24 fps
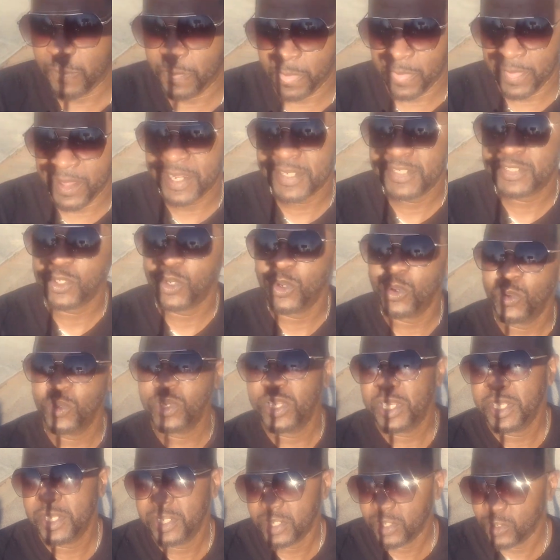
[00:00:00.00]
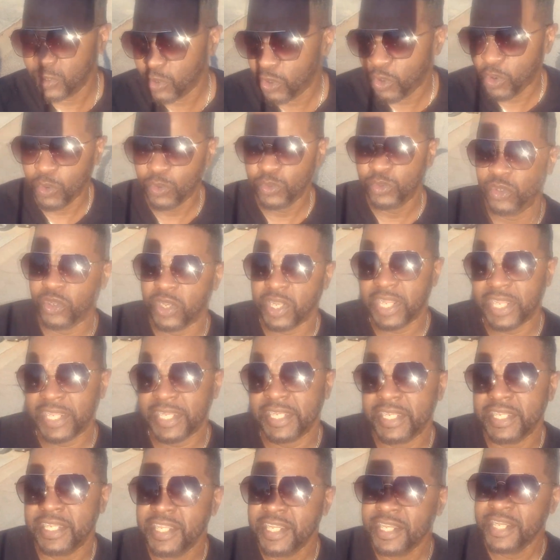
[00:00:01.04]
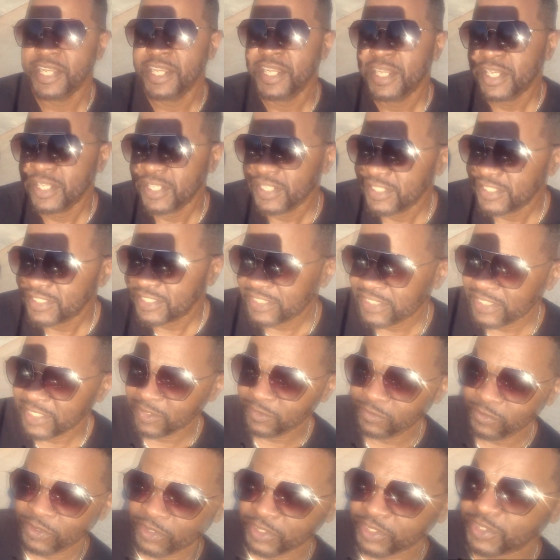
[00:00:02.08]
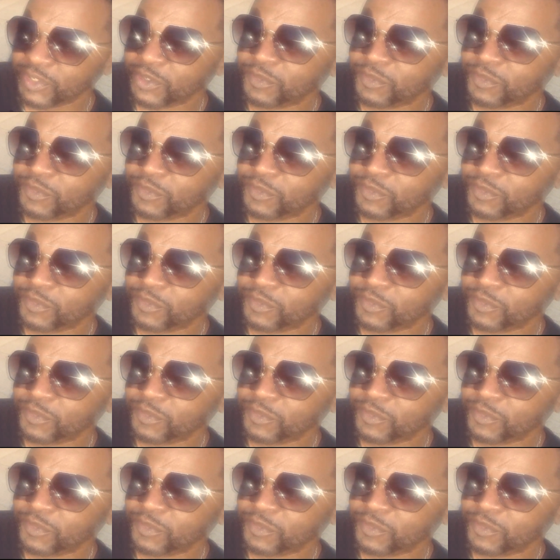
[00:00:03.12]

Nice old lady or older lady. She didn't want it no